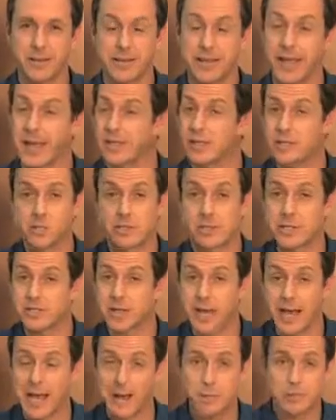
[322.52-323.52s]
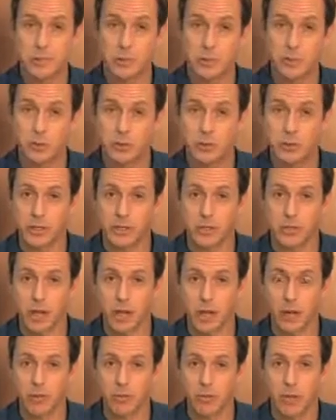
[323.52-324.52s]
The answer is absolutely
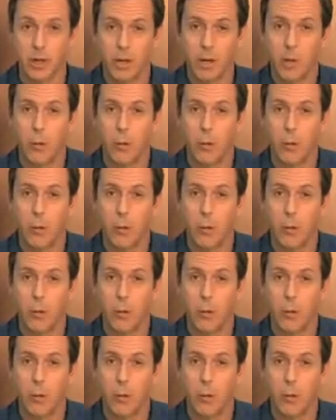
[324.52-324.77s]
no.